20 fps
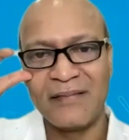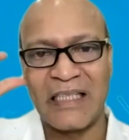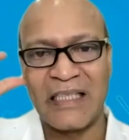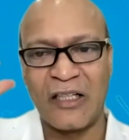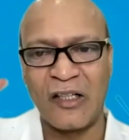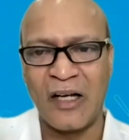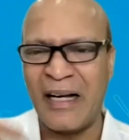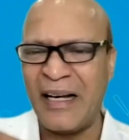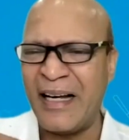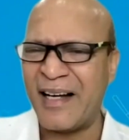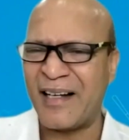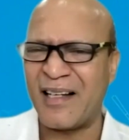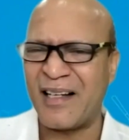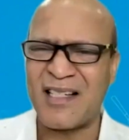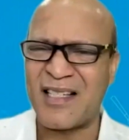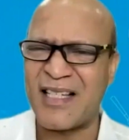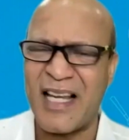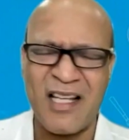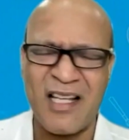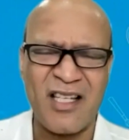You know,
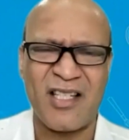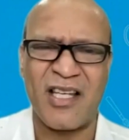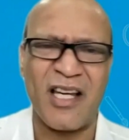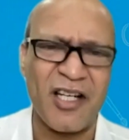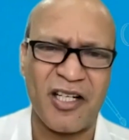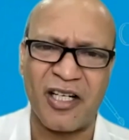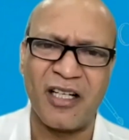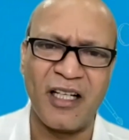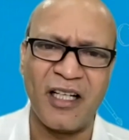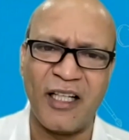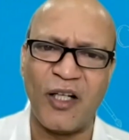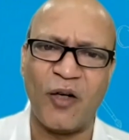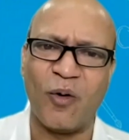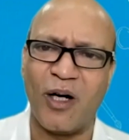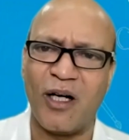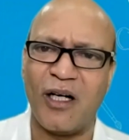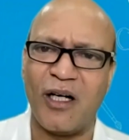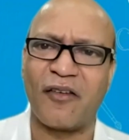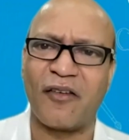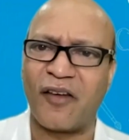latest sensation in the
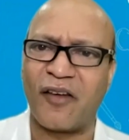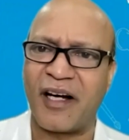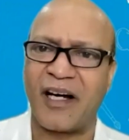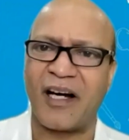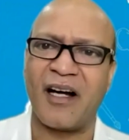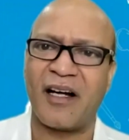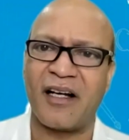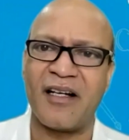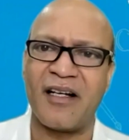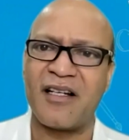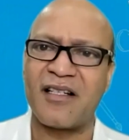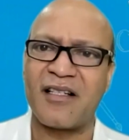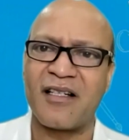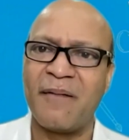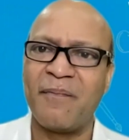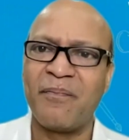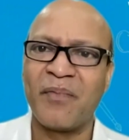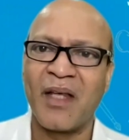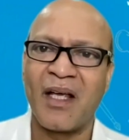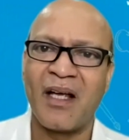world of cricket
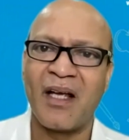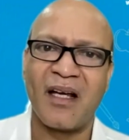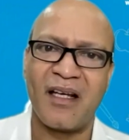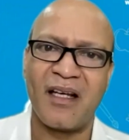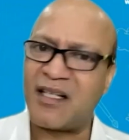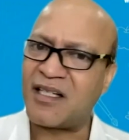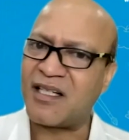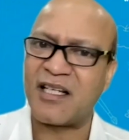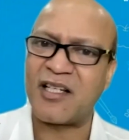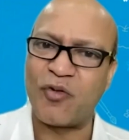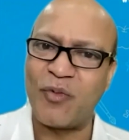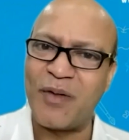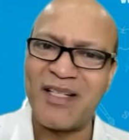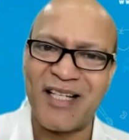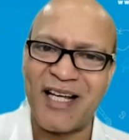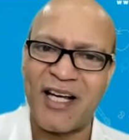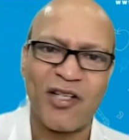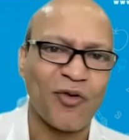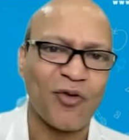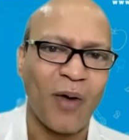is Yashasvi
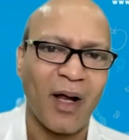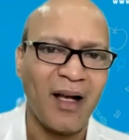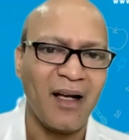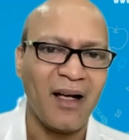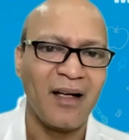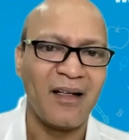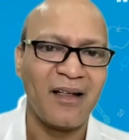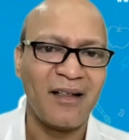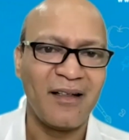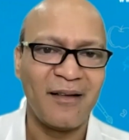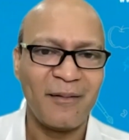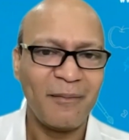Jaiswal,